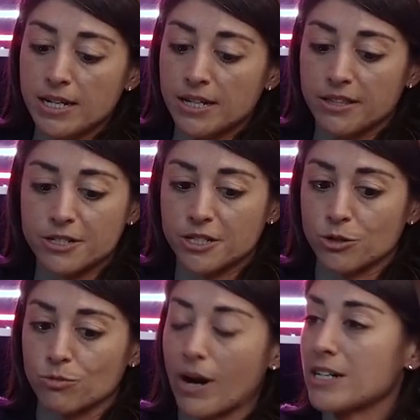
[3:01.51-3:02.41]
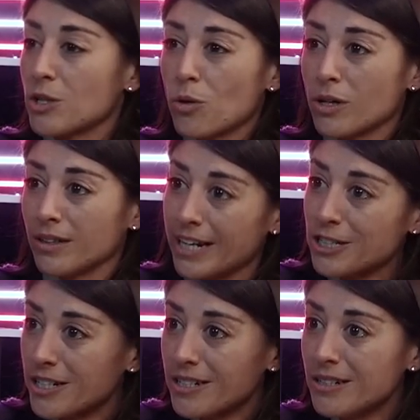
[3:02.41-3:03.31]
there's a direct
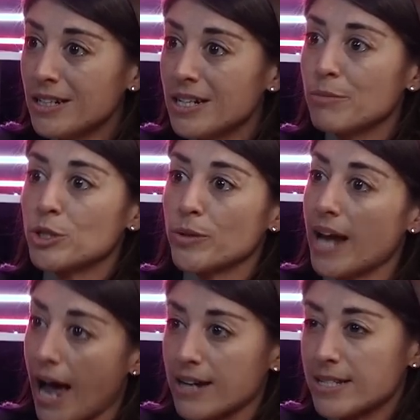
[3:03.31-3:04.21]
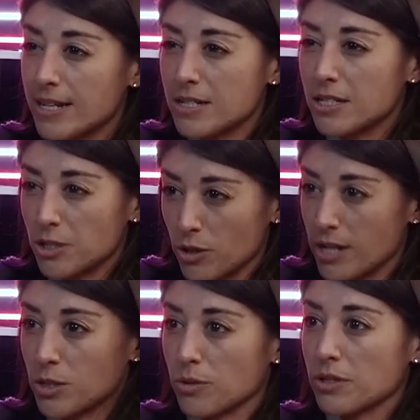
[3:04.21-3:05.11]
correlation between access to
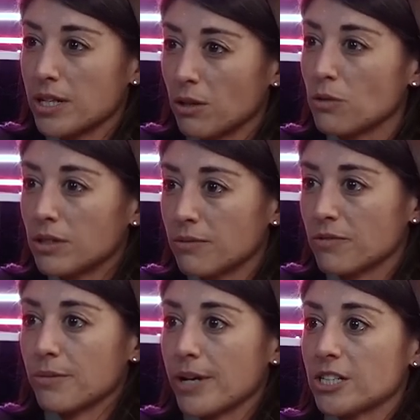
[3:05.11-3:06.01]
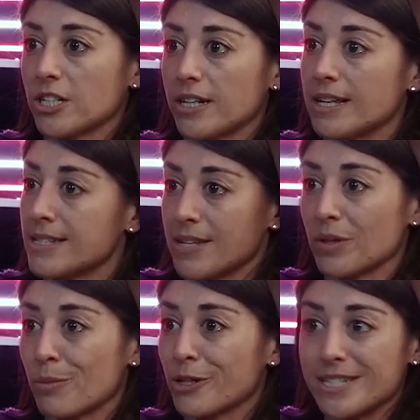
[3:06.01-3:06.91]
trustworthy local information and
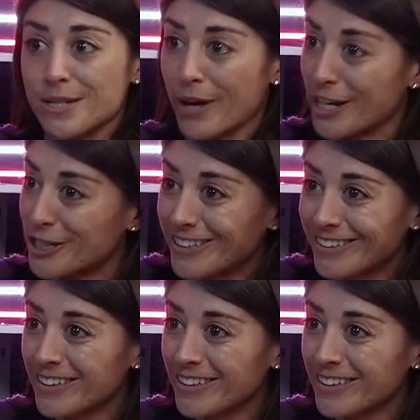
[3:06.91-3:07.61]
civic participation.